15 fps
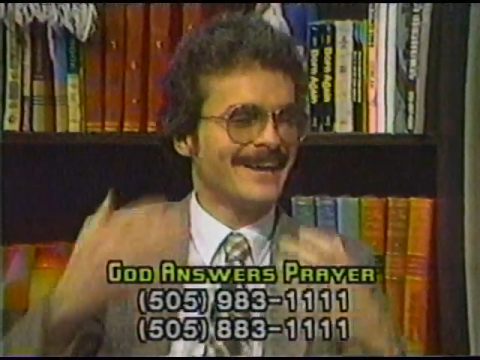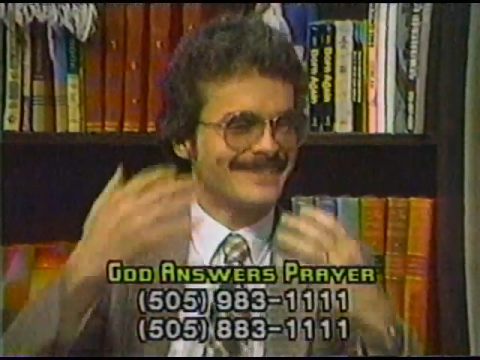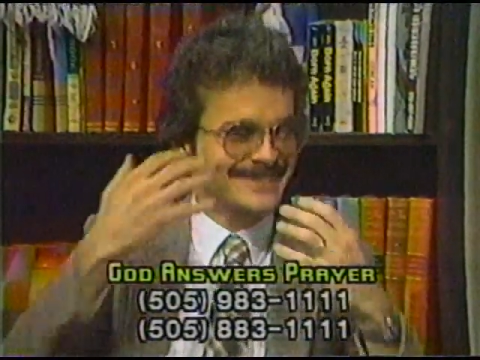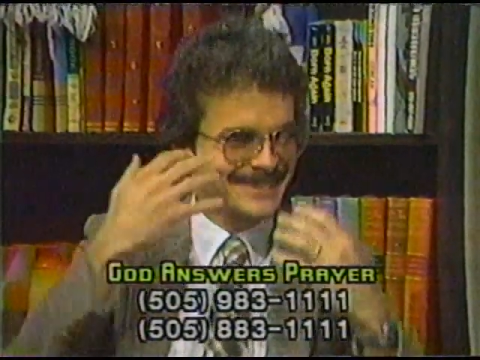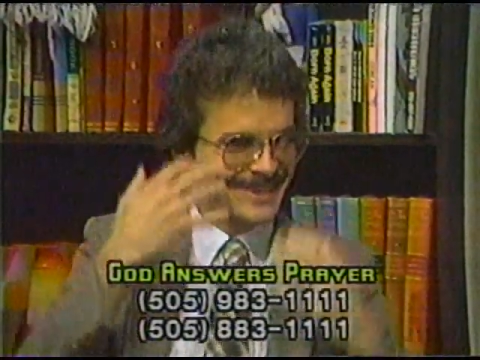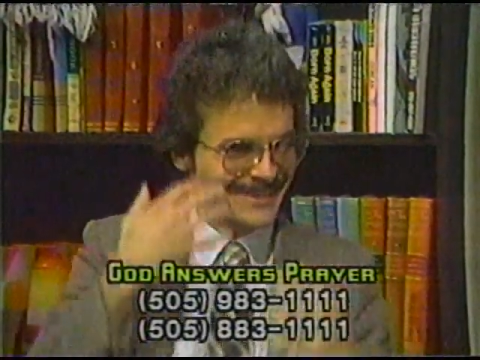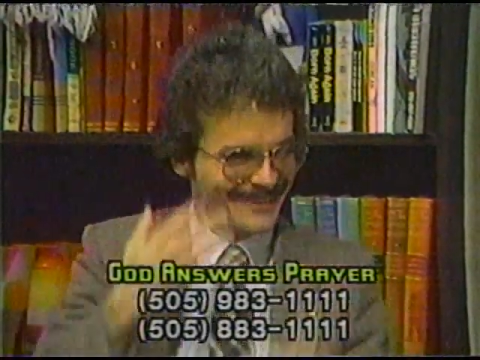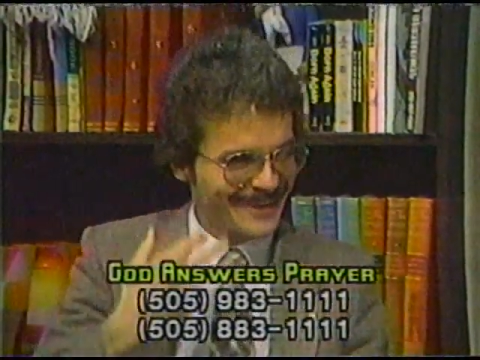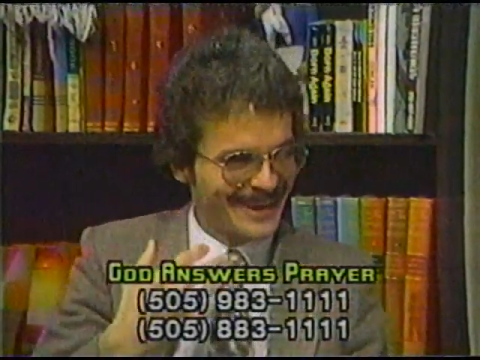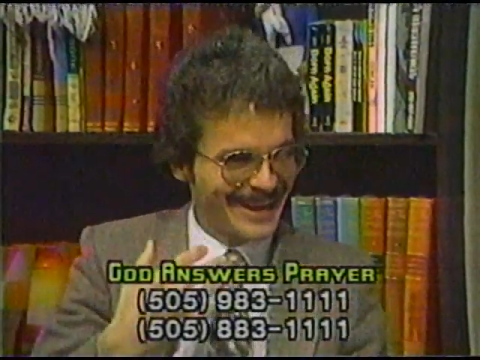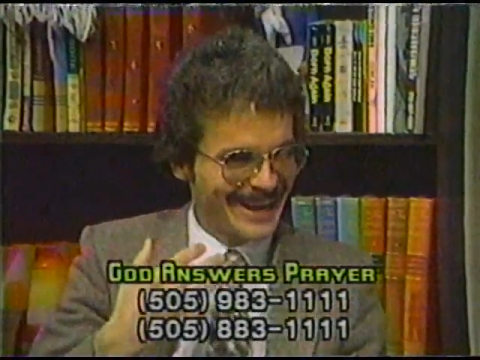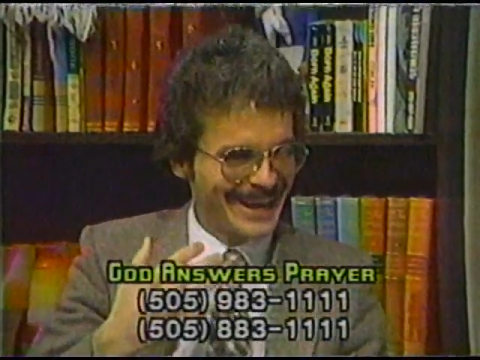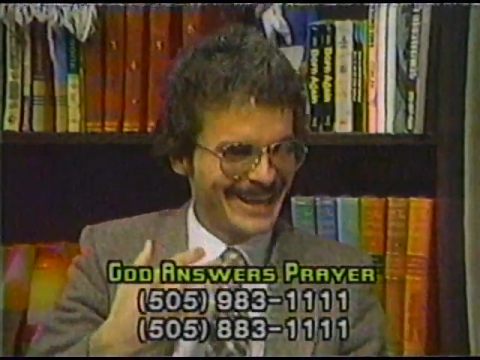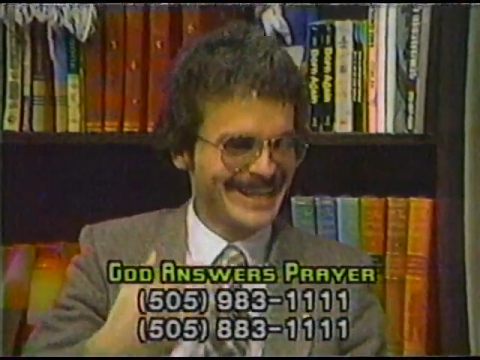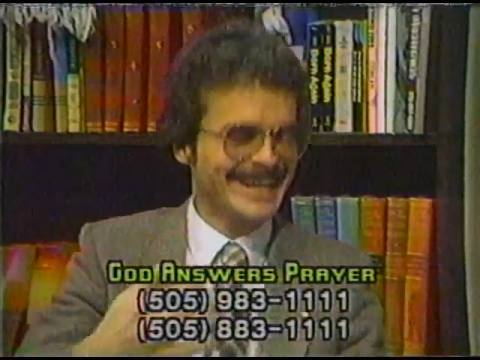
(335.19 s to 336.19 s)
I was
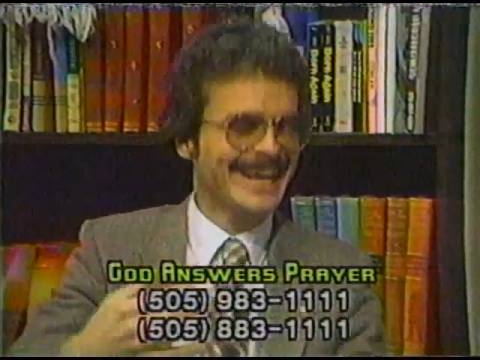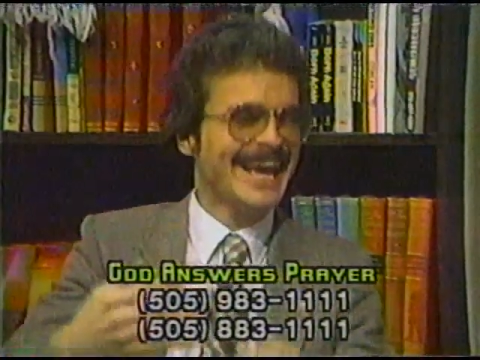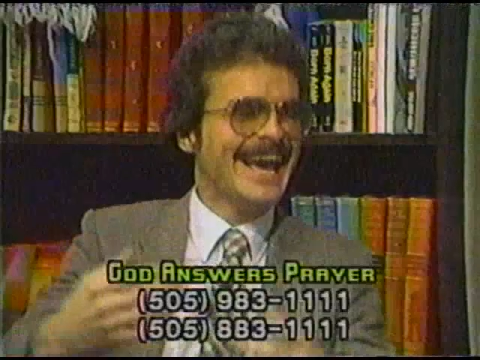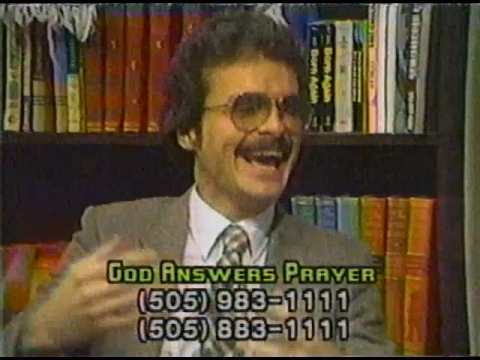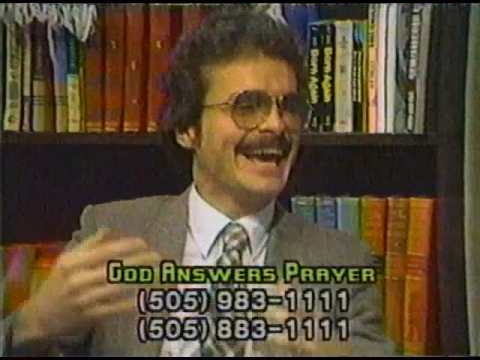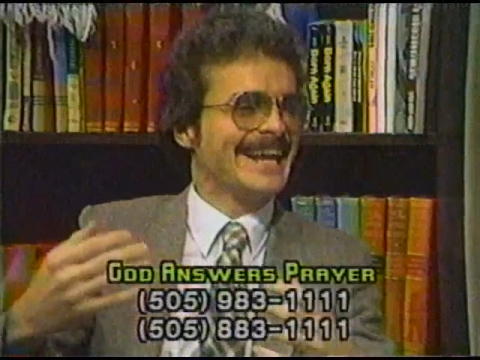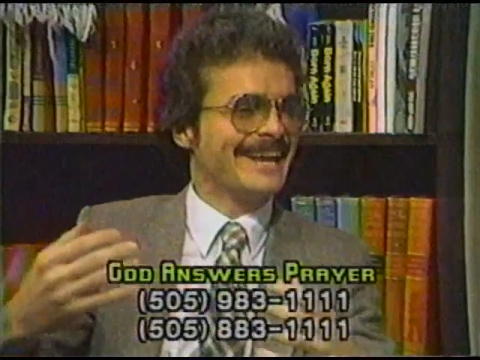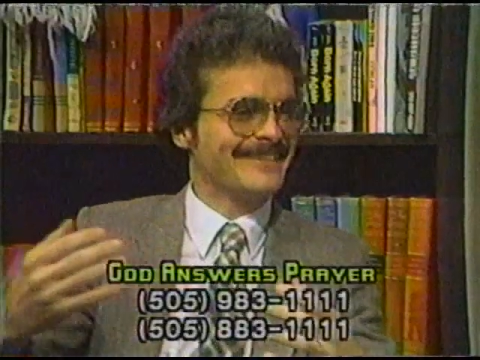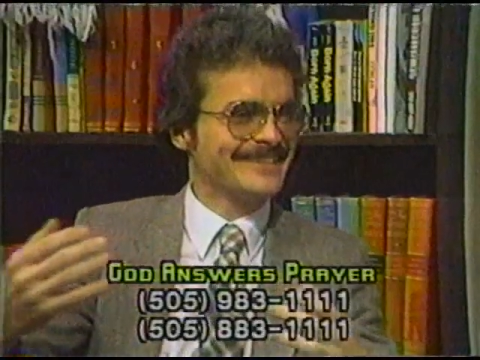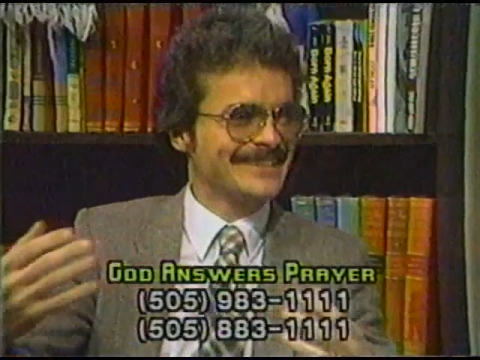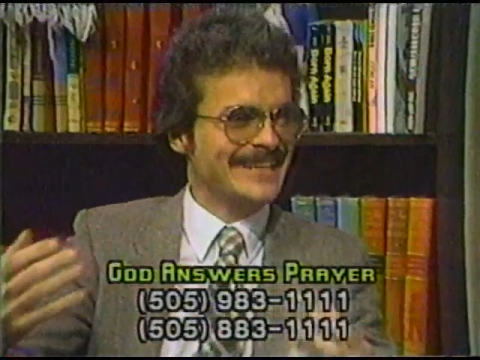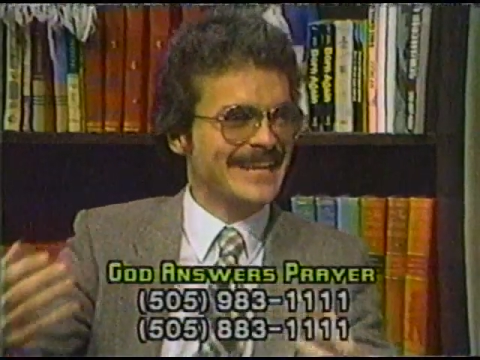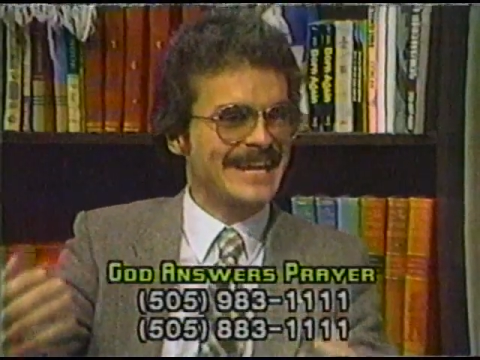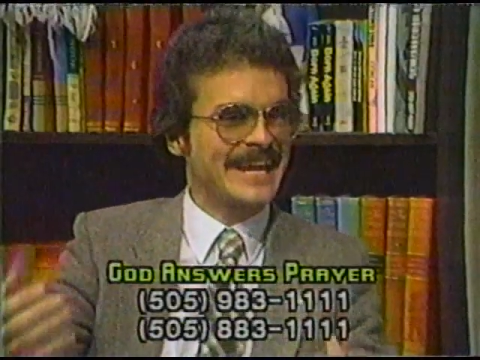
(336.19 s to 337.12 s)
crying, and I was like,